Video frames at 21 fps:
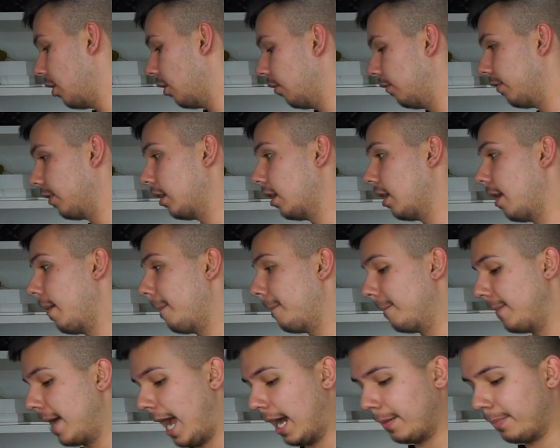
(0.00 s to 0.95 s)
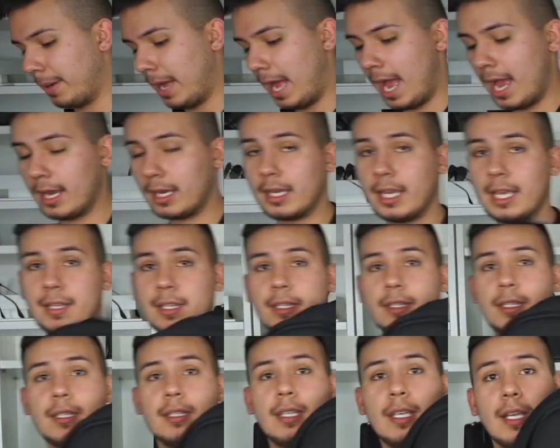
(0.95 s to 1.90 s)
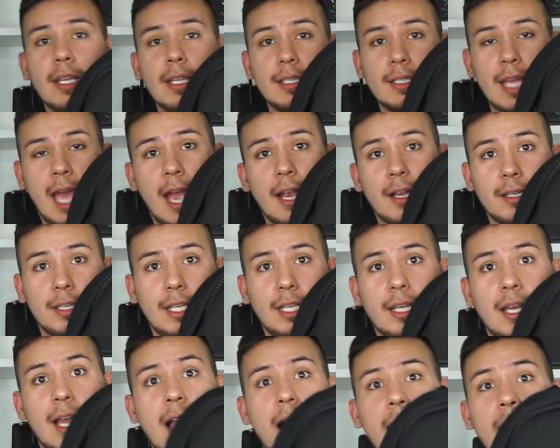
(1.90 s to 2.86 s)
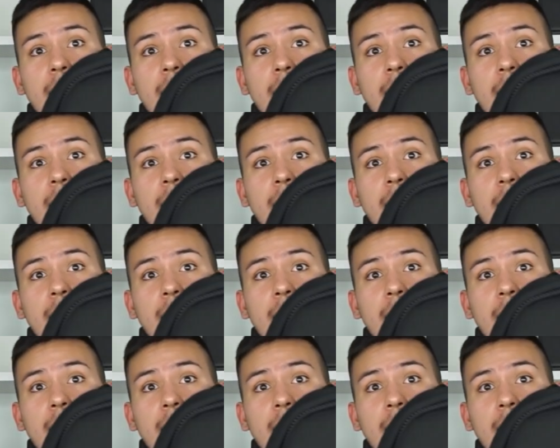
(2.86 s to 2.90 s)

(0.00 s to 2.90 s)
Dover backpack, and this is the Dagne,